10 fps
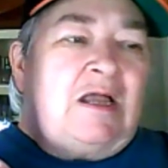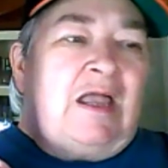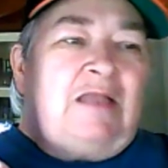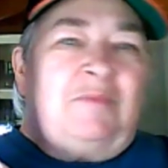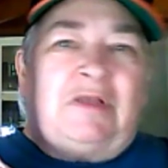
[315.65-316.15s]

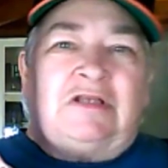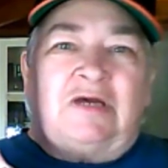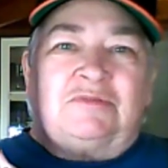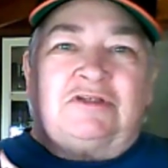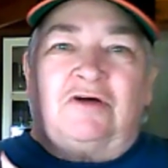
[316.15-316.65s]
In the
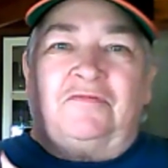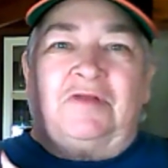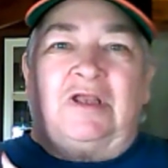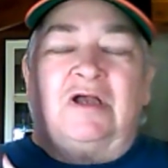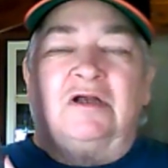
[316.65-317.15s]
meantime,
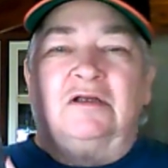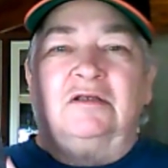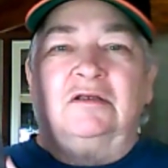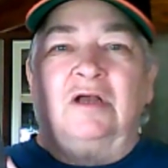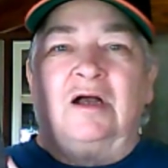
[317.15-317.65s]
Sophie,
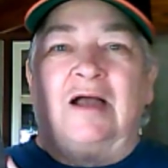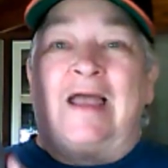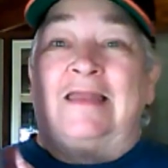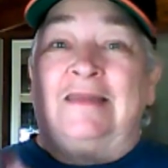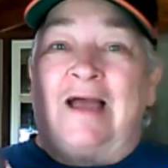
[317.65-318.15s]

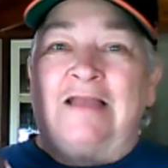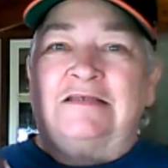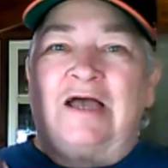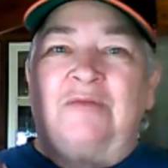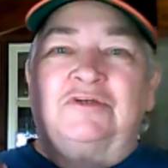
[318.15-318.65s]
at nighttime,